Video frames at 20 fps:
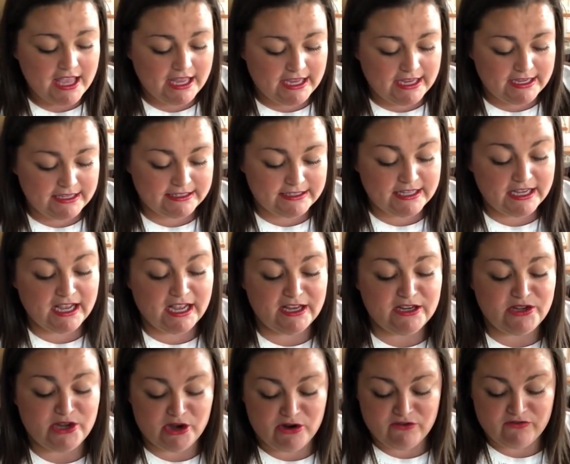And
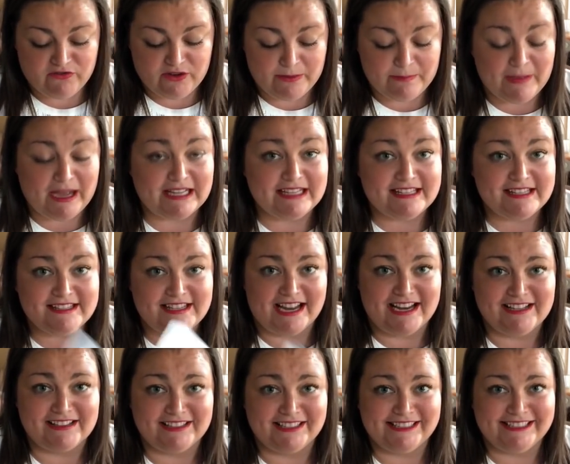a note from my
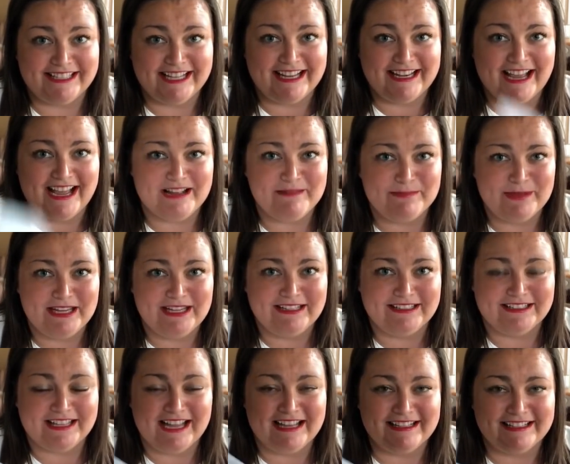stylist and I
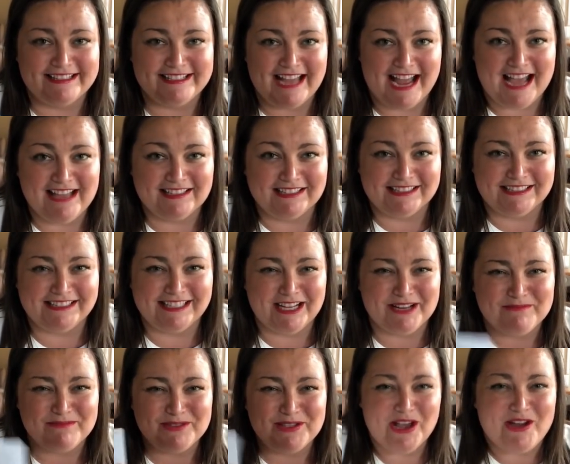peeked and it's Alex and
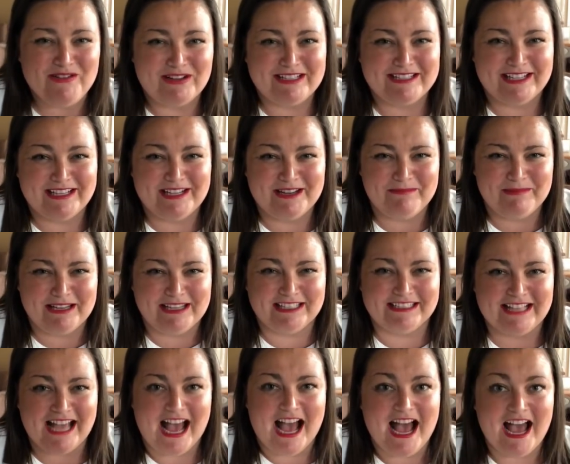I'm so excited
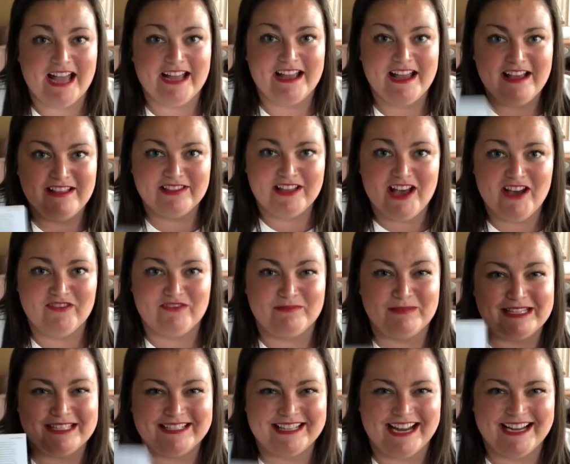because I love
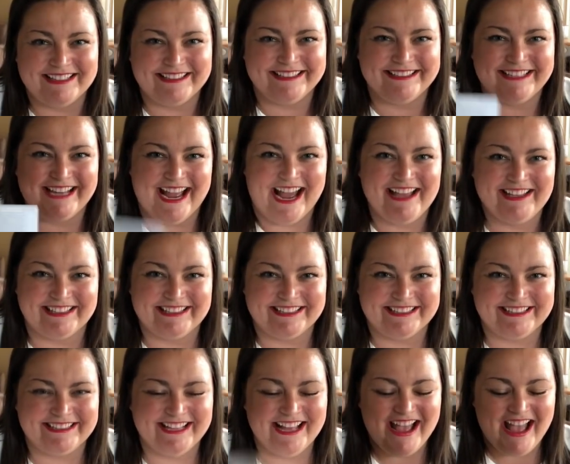my stylist,
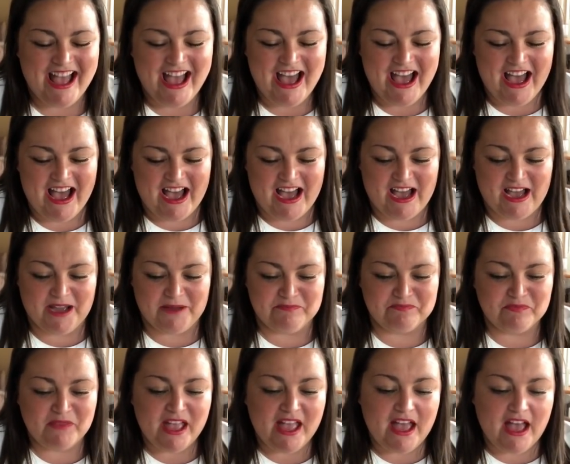Alex.
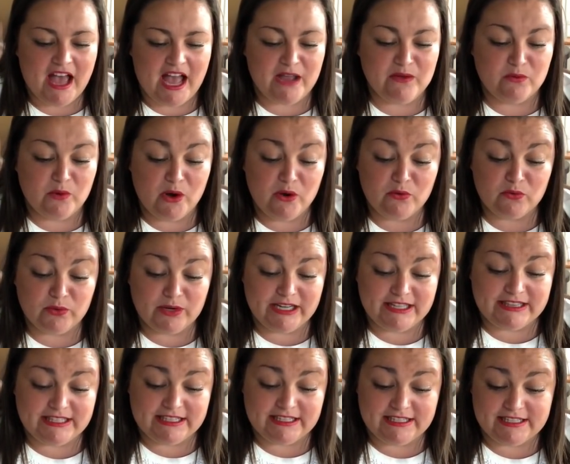Um, I won't
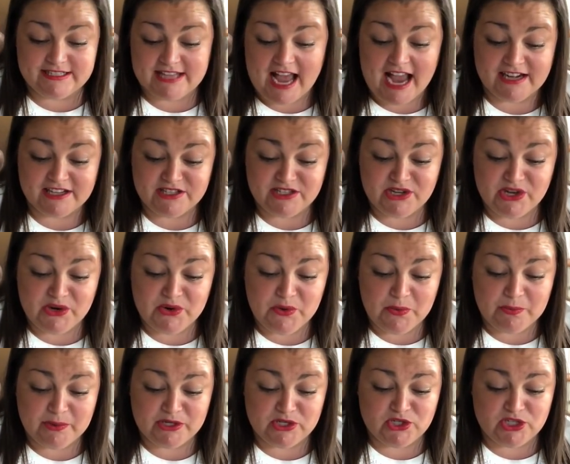read the exact
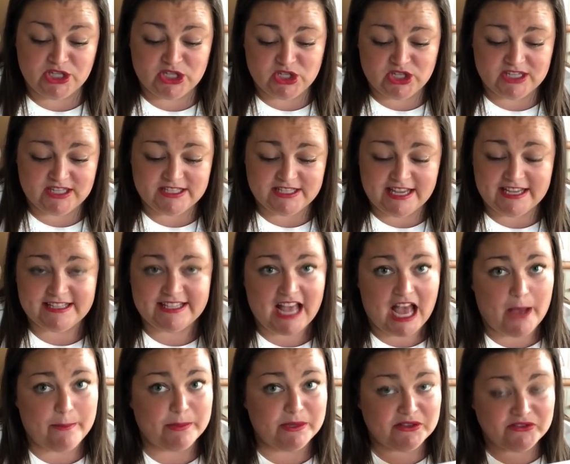note, but she just says,
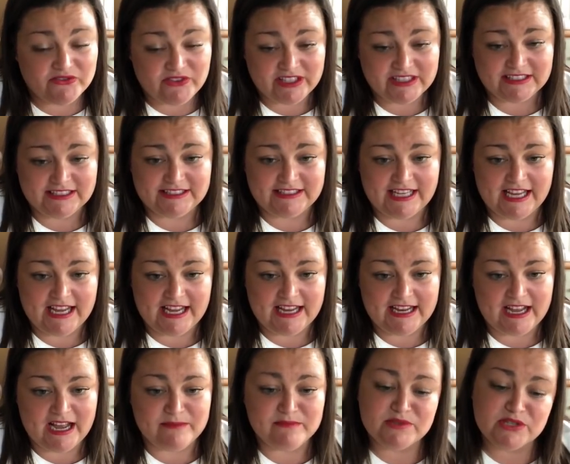happy fix day.
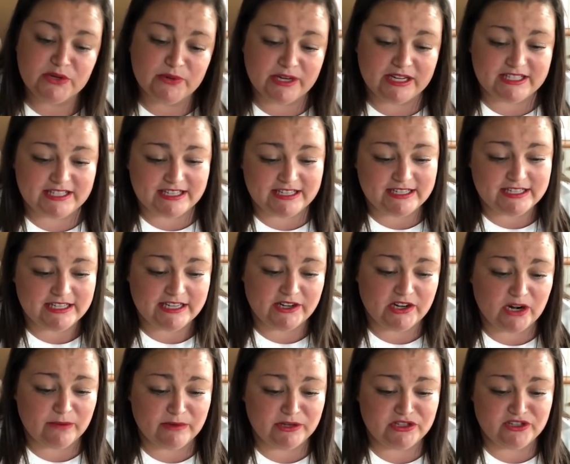I'm so excited to hear
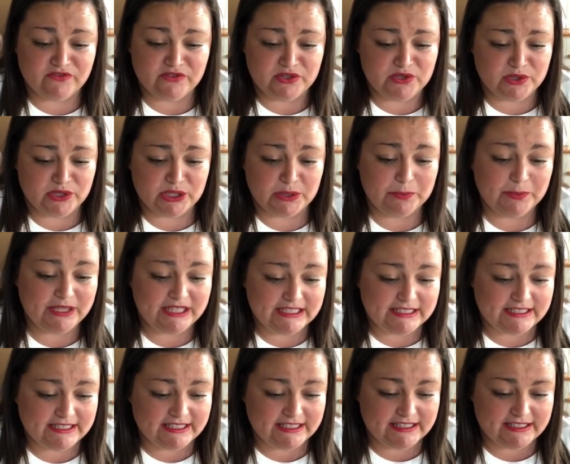how much you've enjoyed your
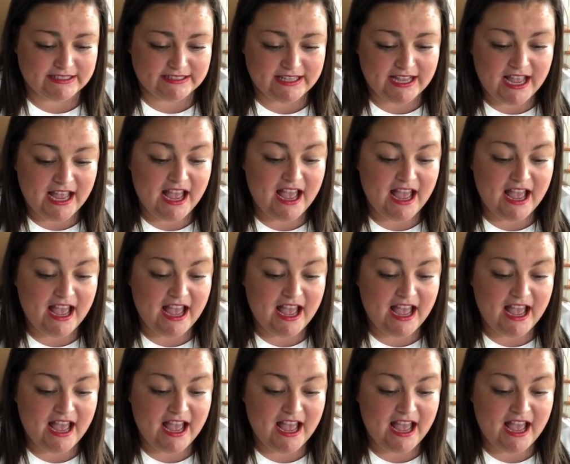pieces.